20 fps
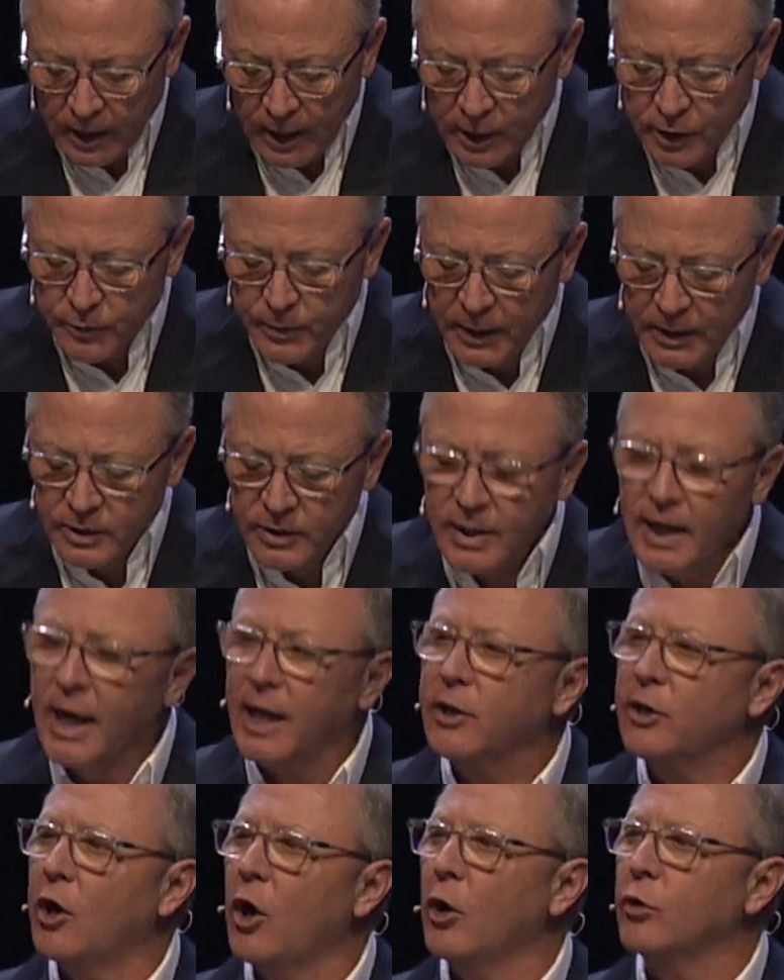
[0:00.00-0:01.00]
It's been
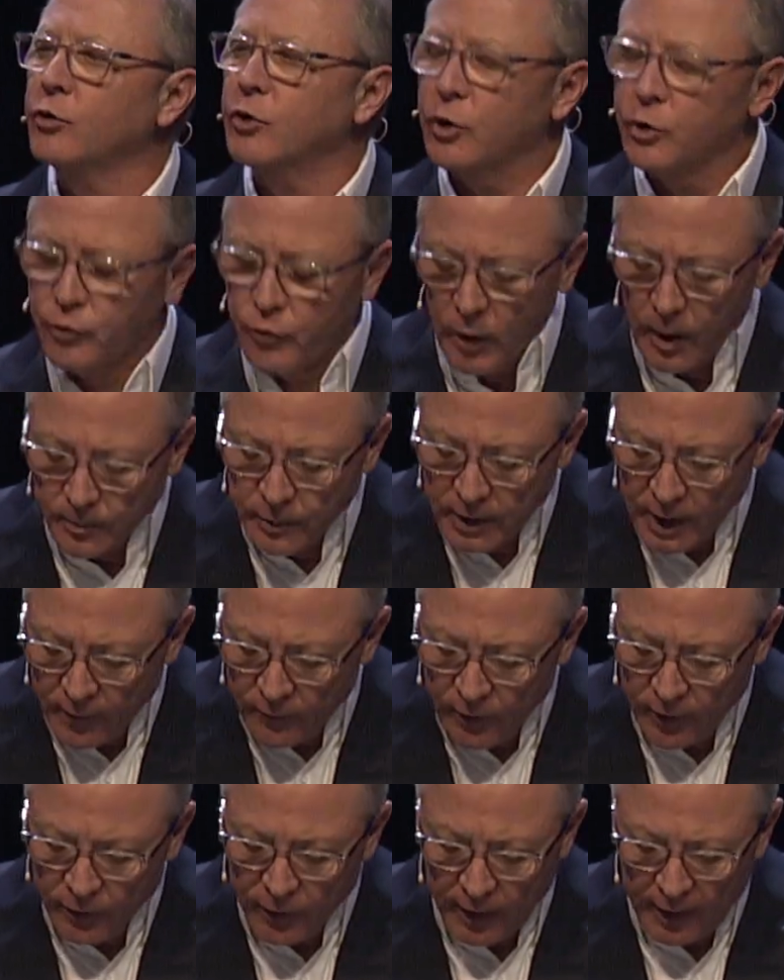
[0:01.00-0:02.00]
said culture trumps
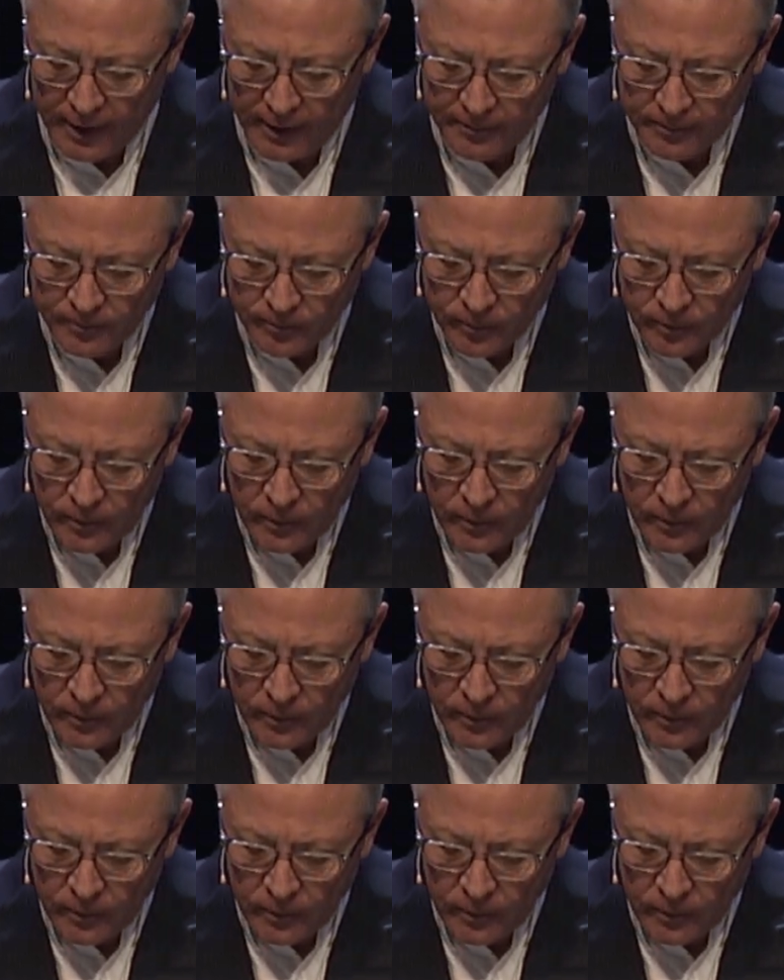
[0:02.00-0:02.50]
everything.